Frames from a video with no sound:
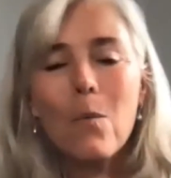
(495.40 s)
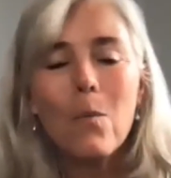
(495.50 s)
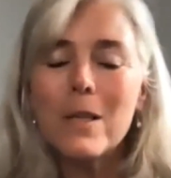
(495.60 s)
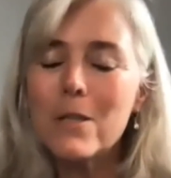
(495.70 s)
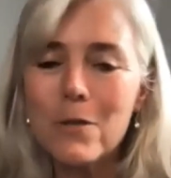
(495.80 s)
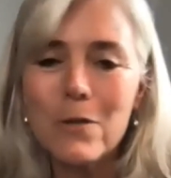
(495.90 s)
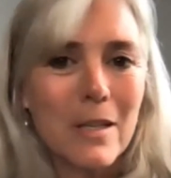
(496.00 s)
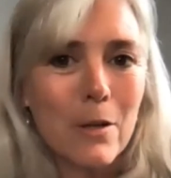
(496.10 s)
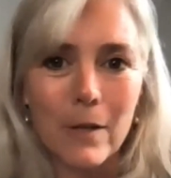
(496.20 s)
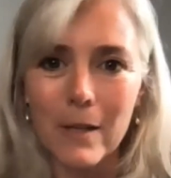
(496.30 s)
What's your
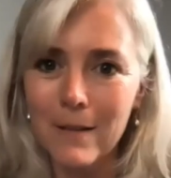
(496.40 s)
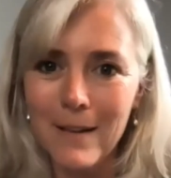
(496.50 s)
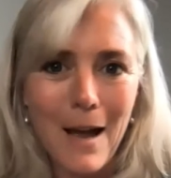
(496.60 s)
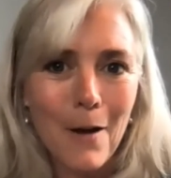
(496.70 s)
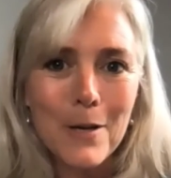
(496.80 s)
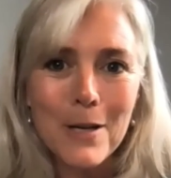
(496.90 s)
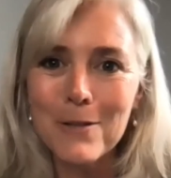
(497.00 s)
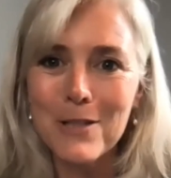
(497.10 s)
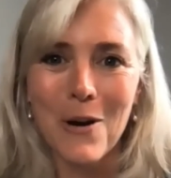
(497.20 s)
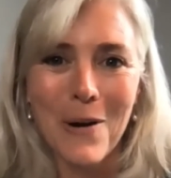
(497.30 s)
secret? How do
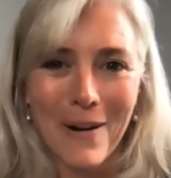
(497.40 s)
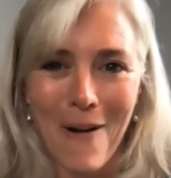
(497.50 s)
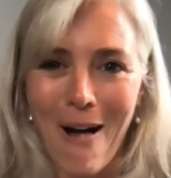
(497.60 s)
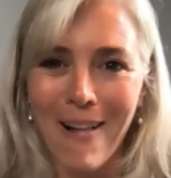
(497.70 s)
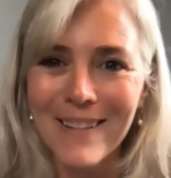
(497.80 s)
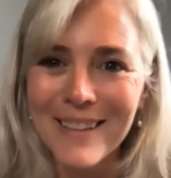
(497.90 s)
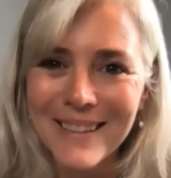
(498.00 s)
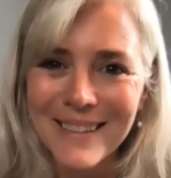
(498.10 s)
you do it all?